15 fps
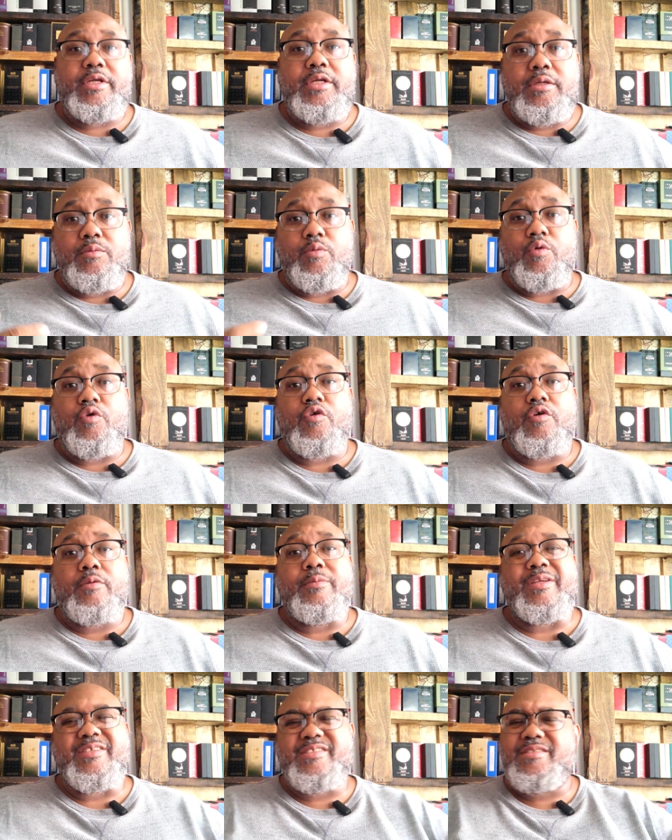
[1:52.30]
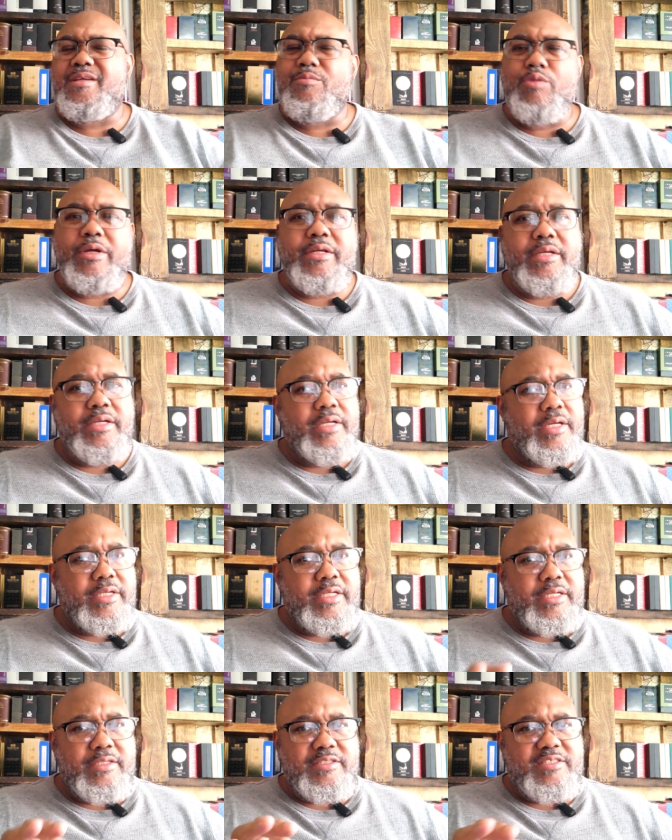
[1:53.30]
woody, warm, and somewhat
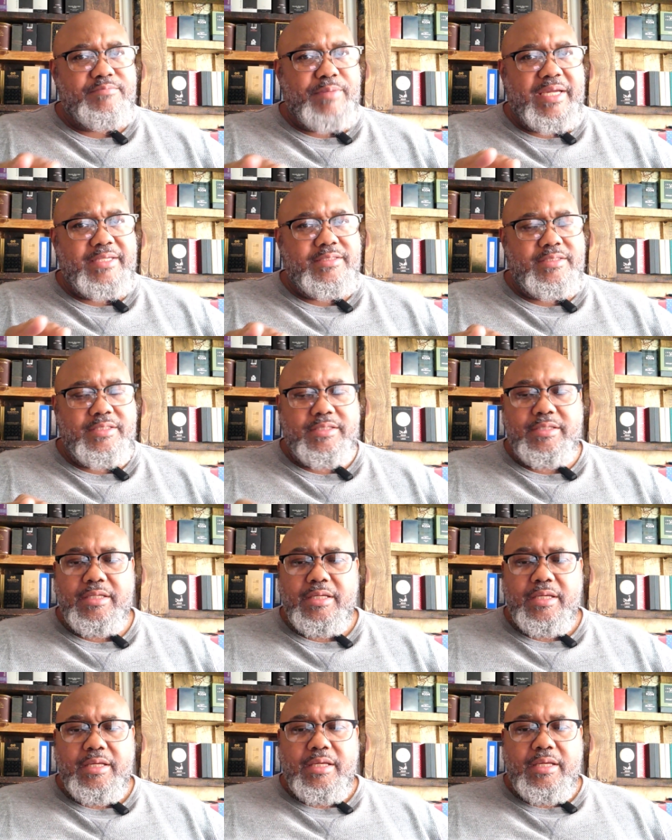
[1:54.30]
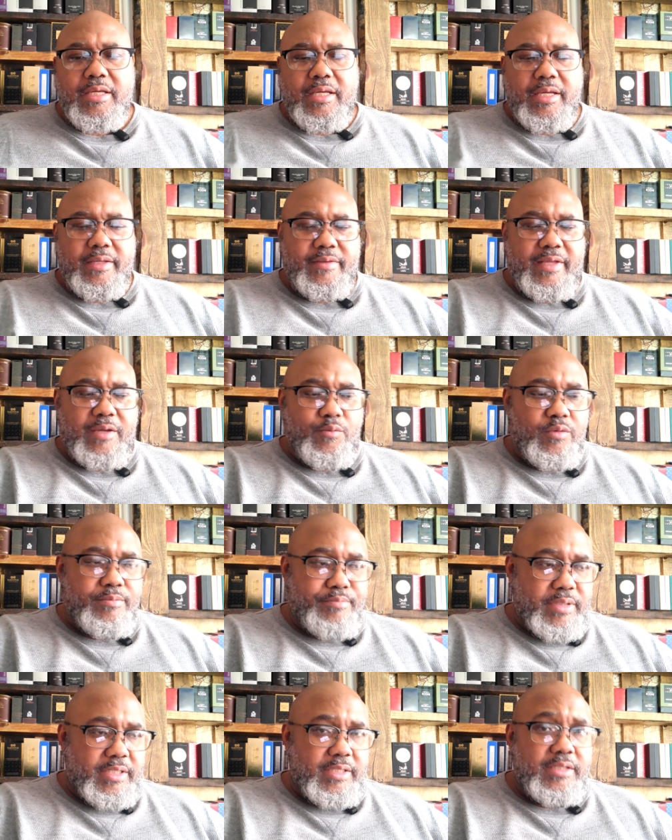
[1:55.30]
nutty and spicy. And that
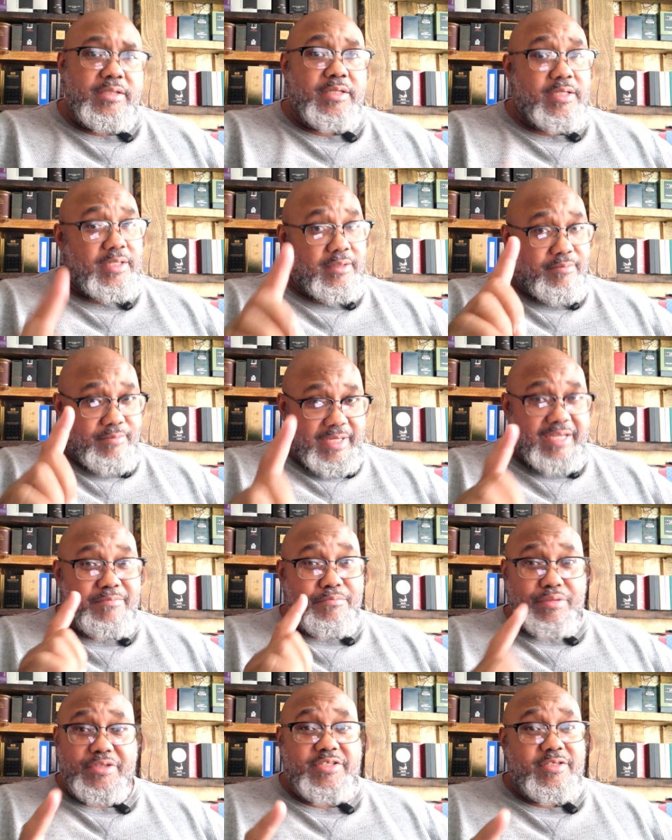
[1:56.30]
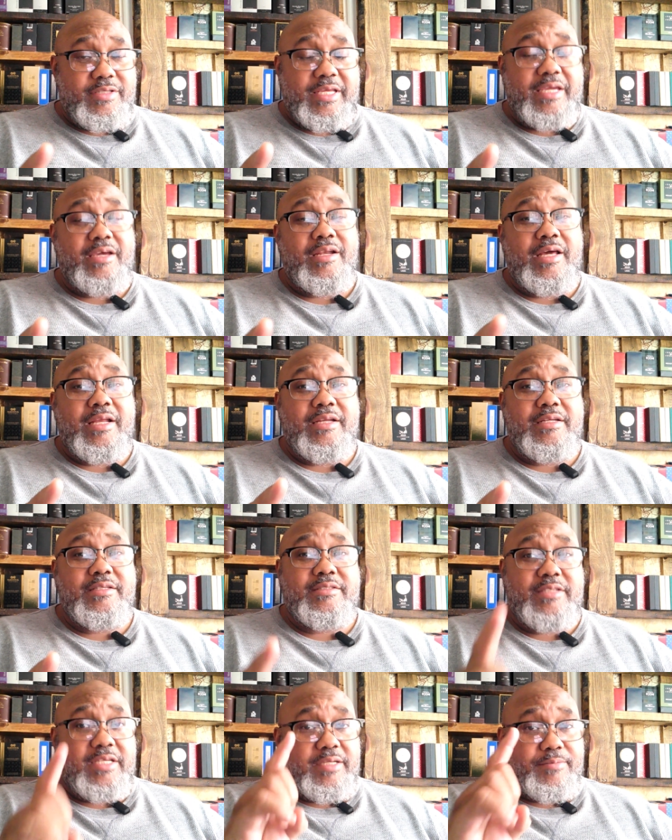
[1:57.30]
would be, and I might butcher the hell out
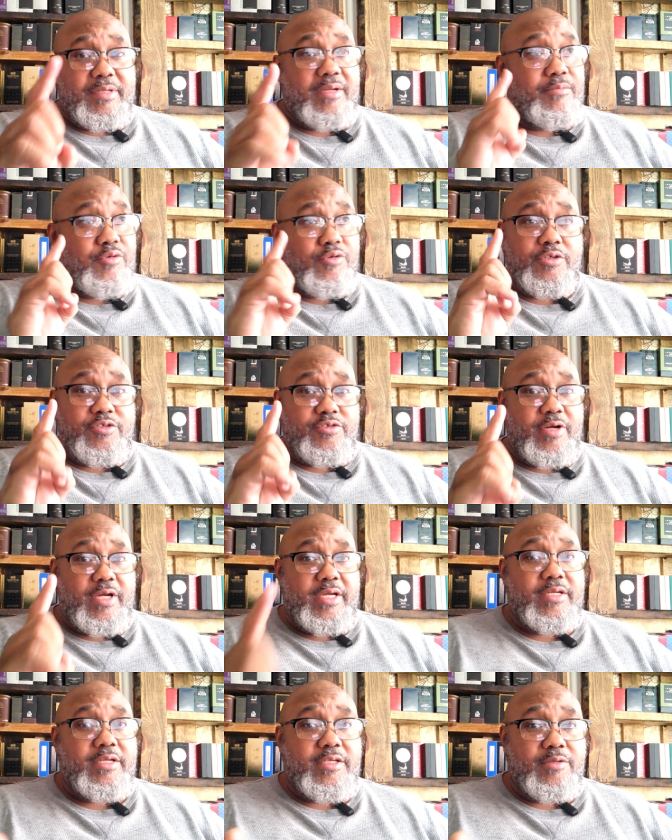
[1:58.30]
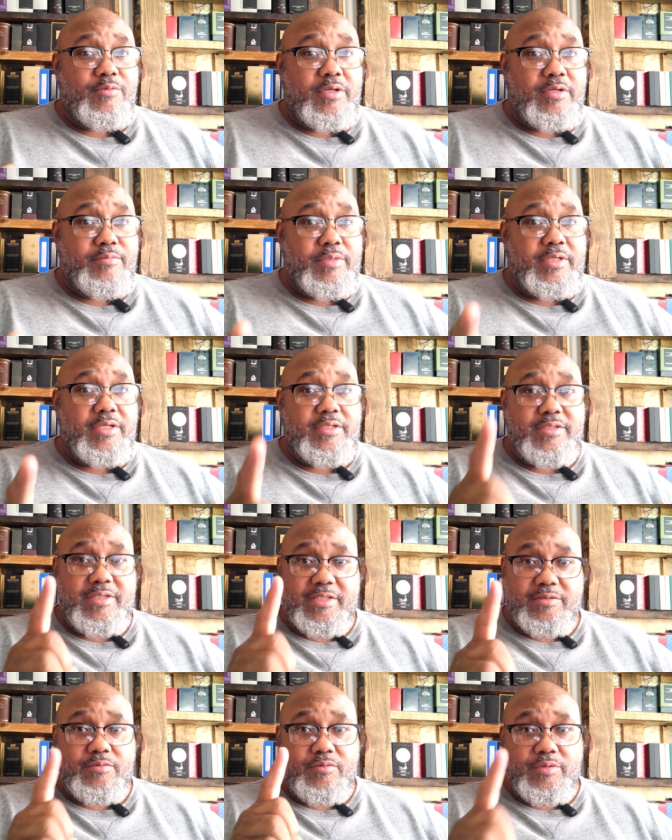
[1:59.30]
of this name, but I'm going to try it anyway because
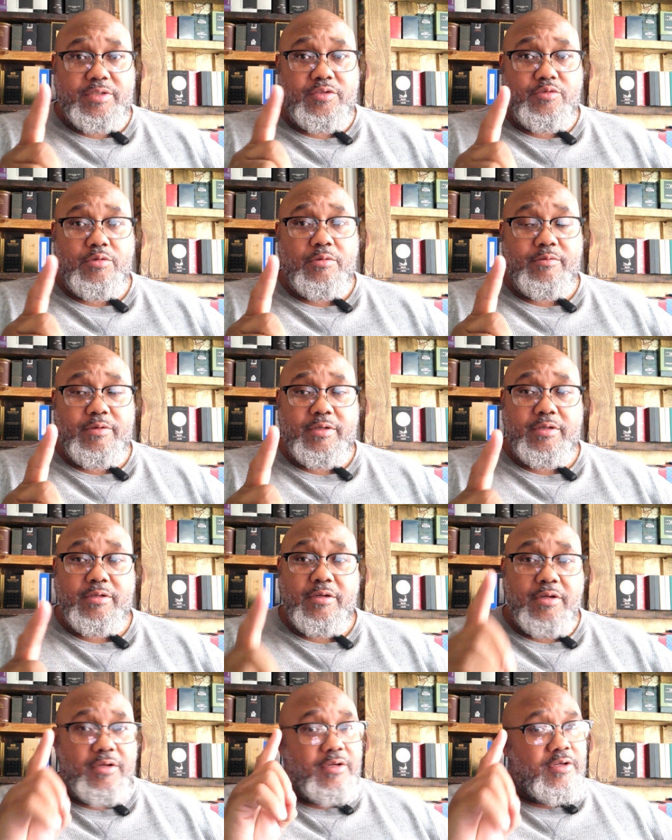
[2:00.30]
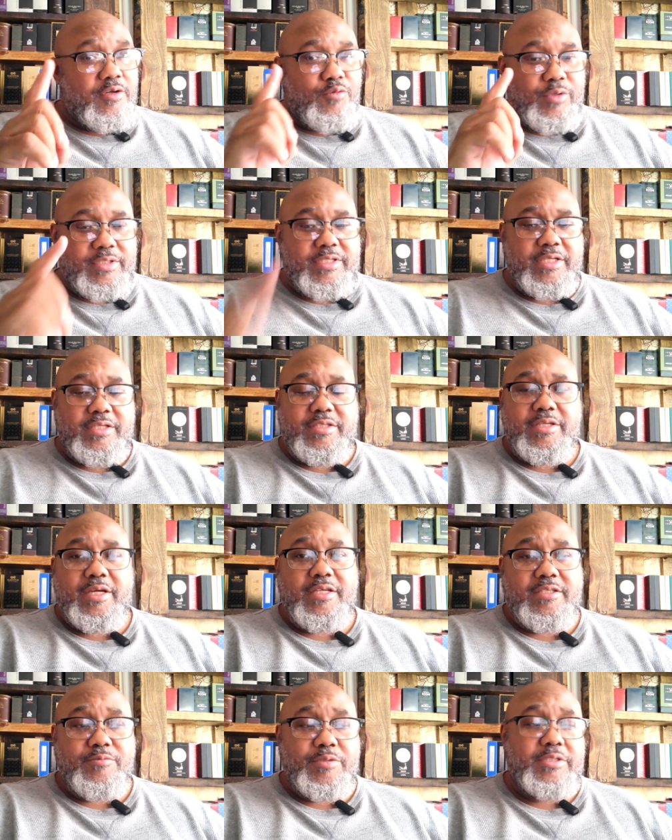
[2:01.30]
that's what we do over here. We take
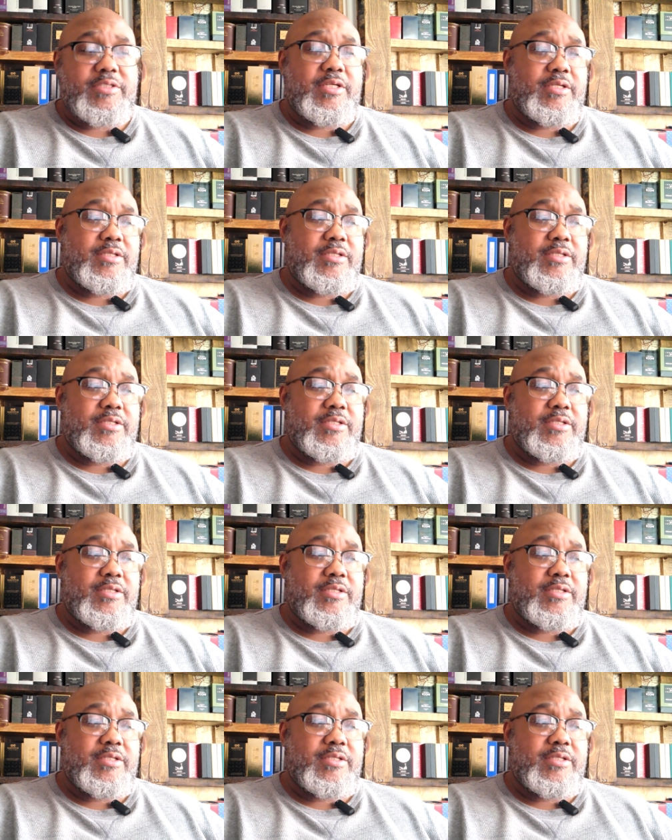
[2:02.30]
shots and we